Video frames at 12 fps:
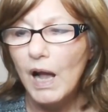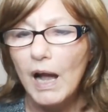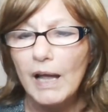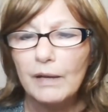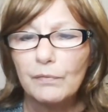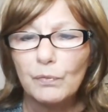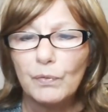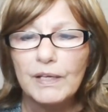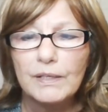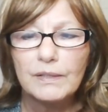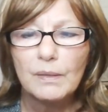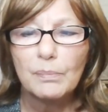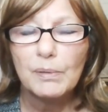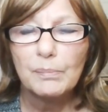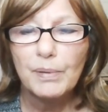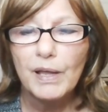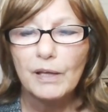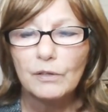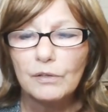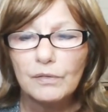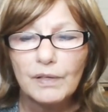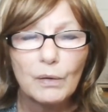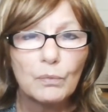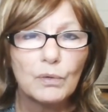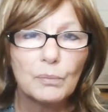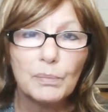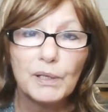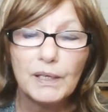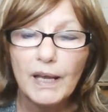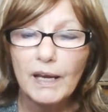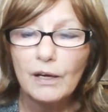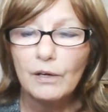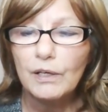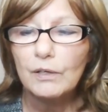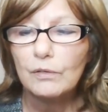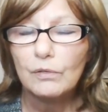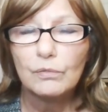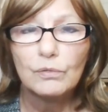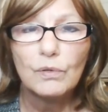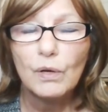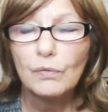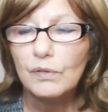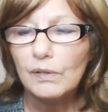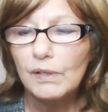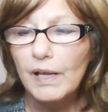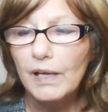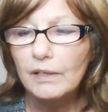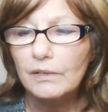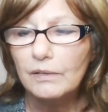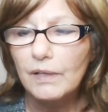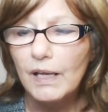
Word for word: I have raised up a banner that will be carried throughout the land.